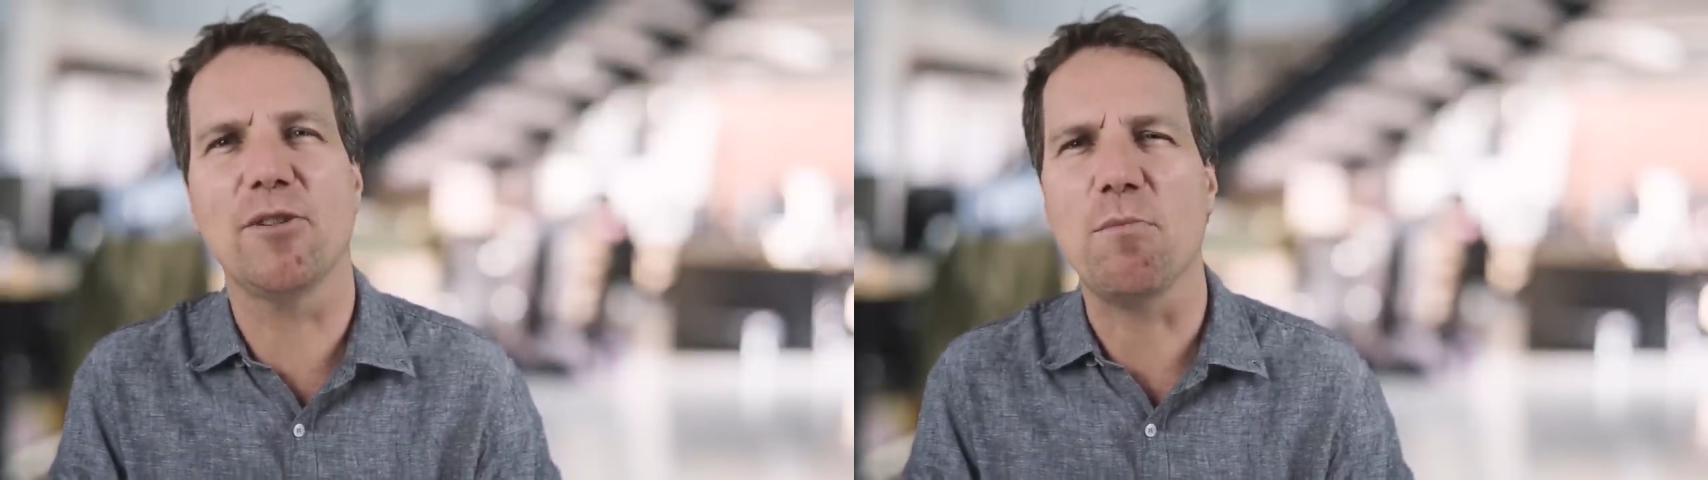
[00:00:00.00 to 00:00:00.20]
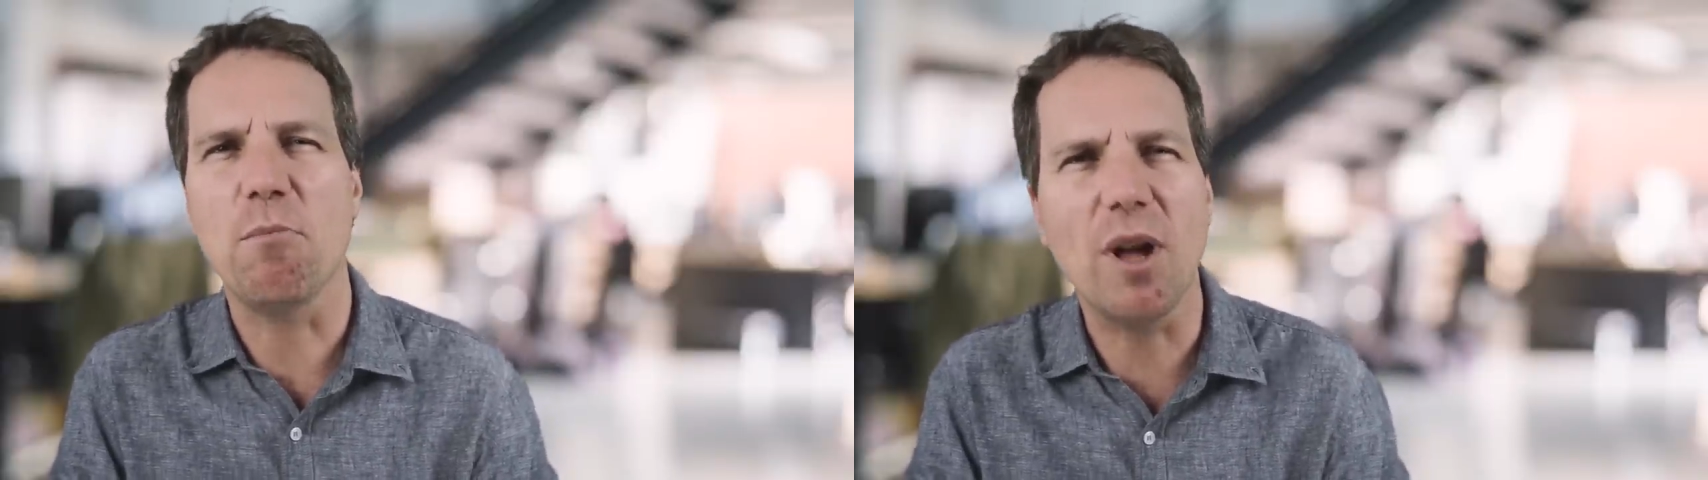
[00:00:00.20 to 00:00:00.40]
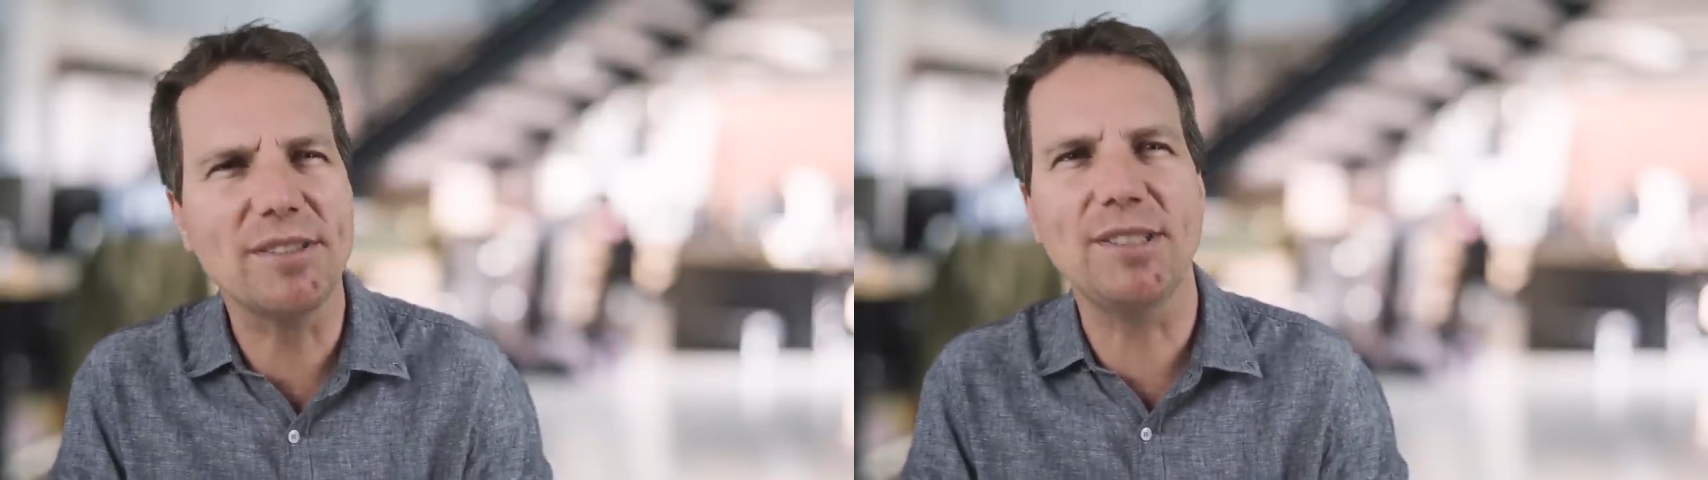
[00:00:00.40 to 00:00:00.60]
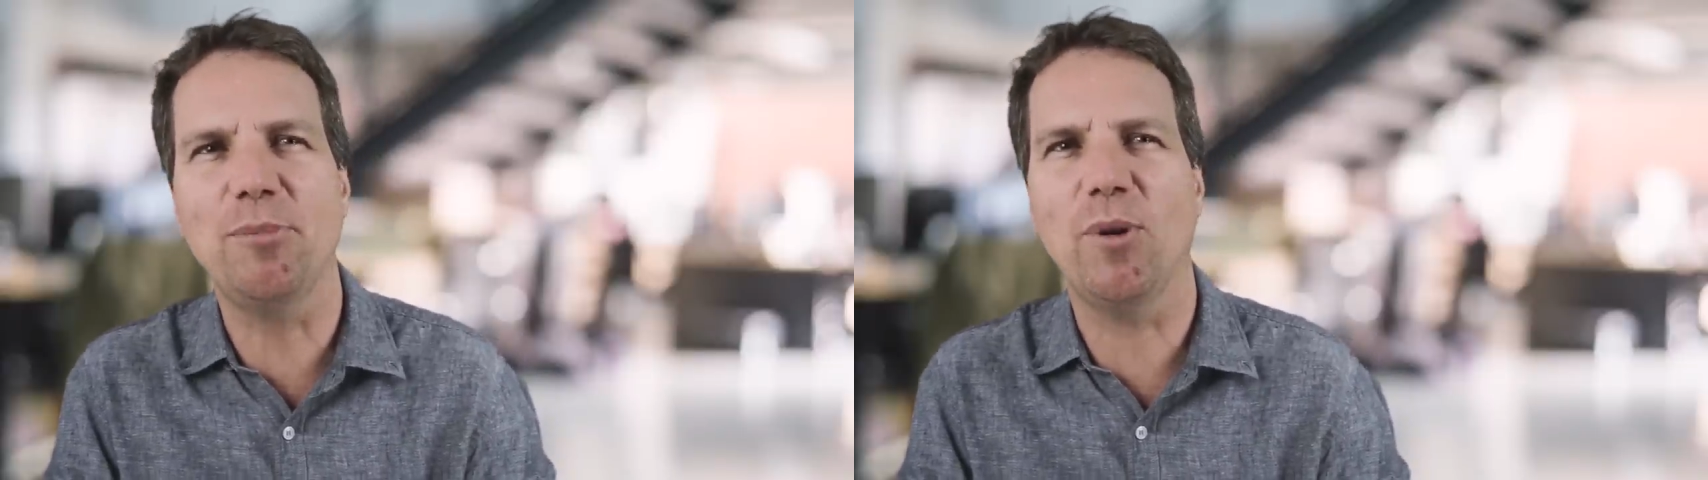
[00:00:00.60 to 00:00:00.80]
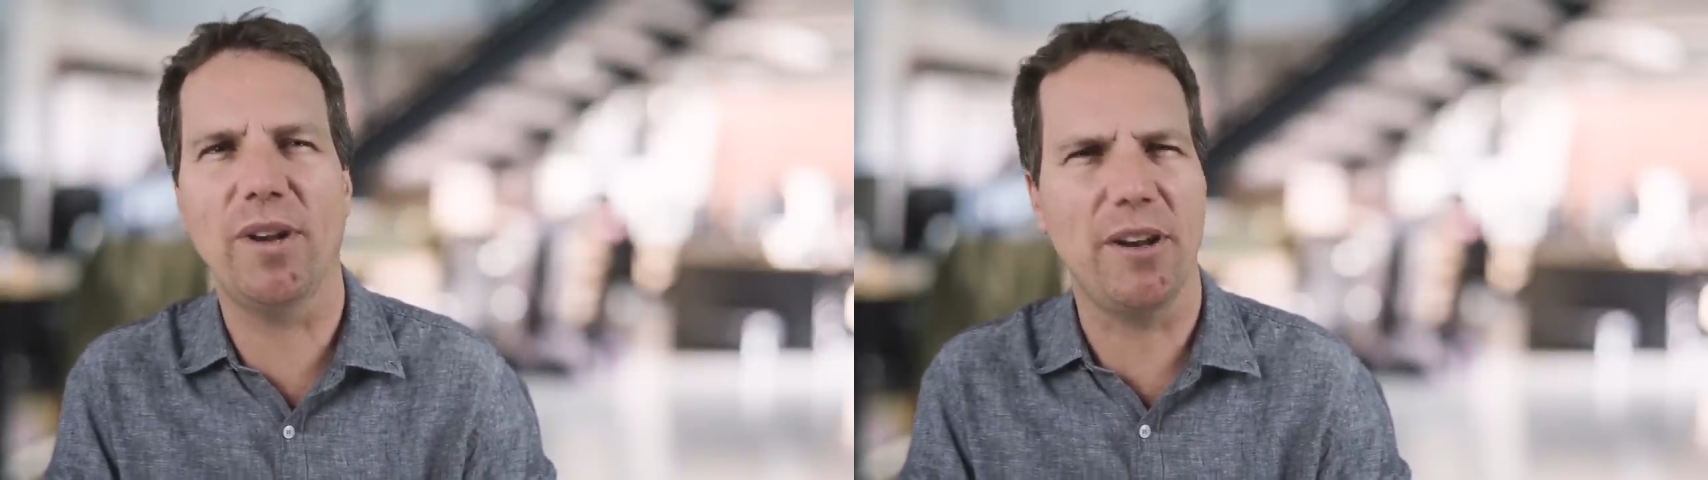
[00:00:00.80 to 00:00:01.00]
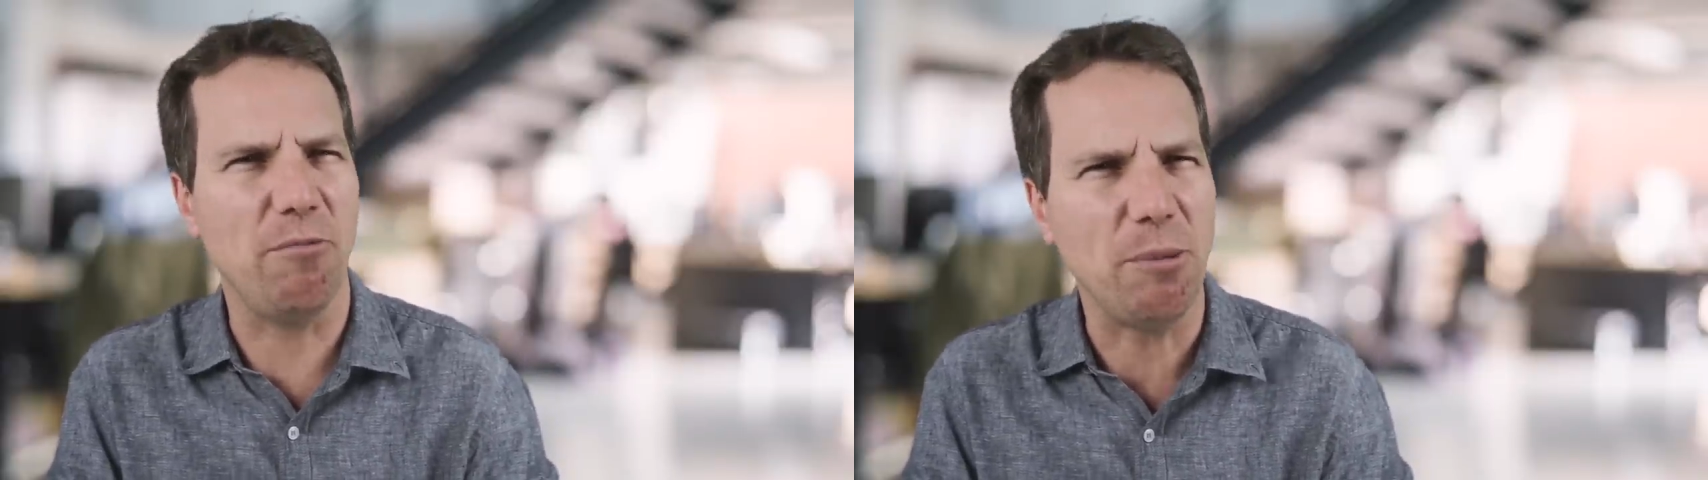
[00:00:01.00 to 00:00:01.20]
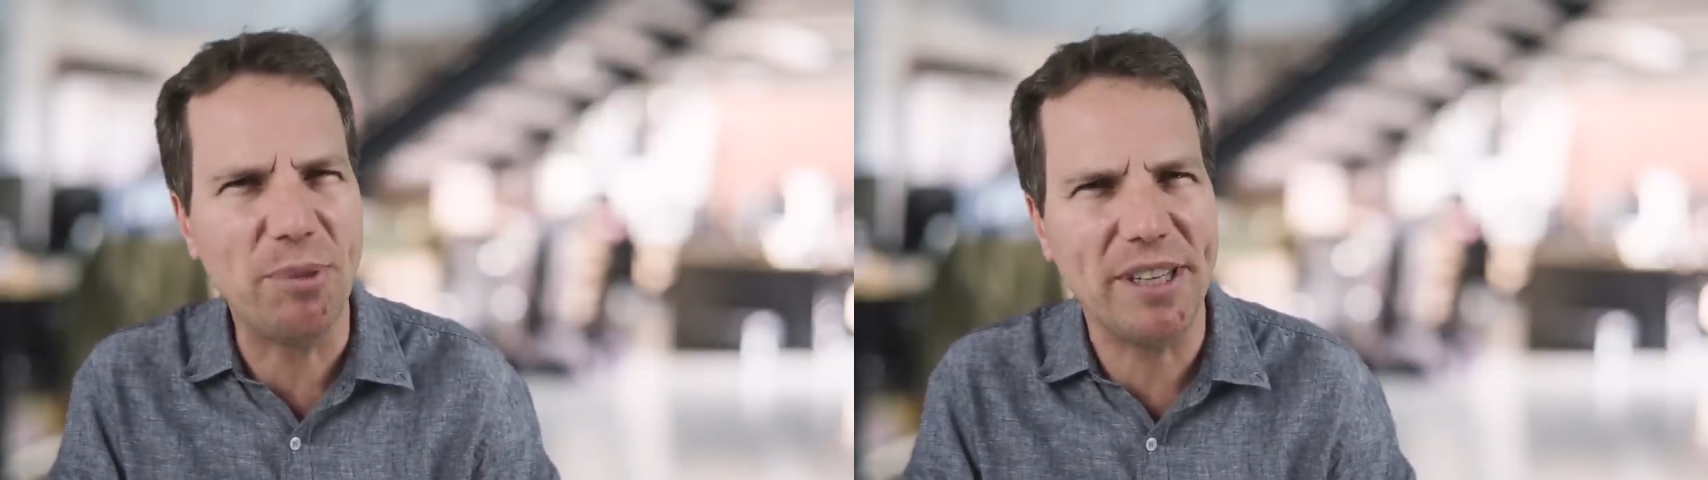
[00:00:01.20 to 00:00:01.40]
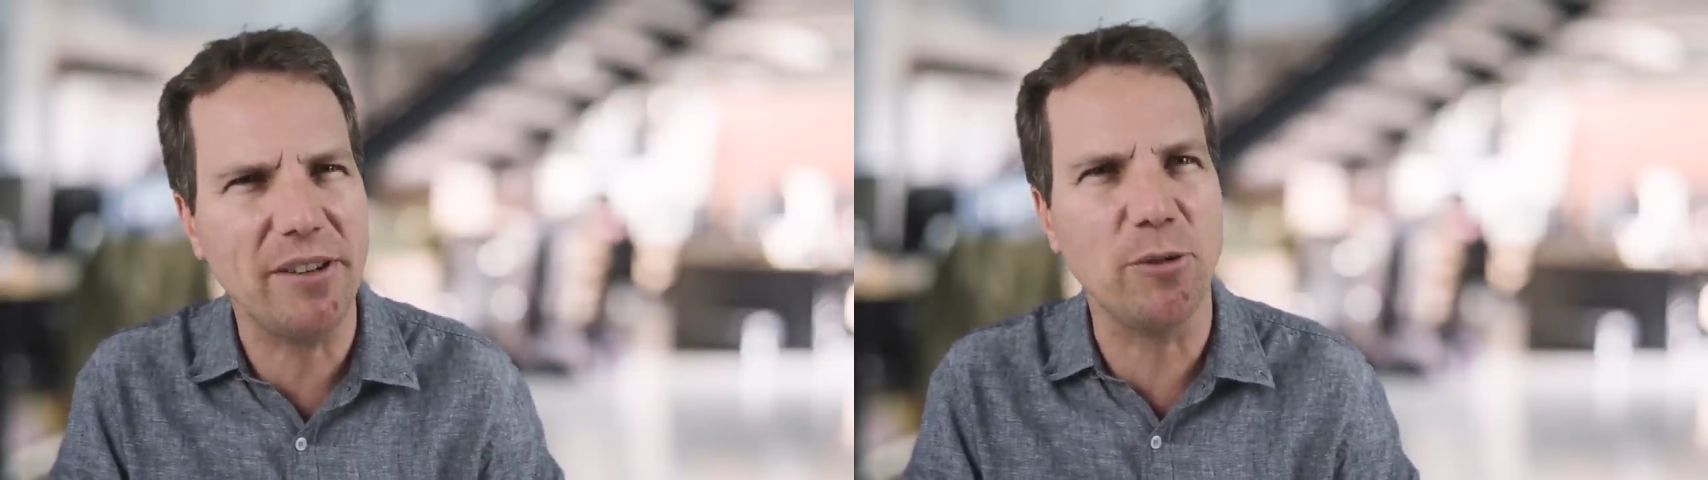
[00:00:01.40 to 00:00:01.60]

on multiple and repeated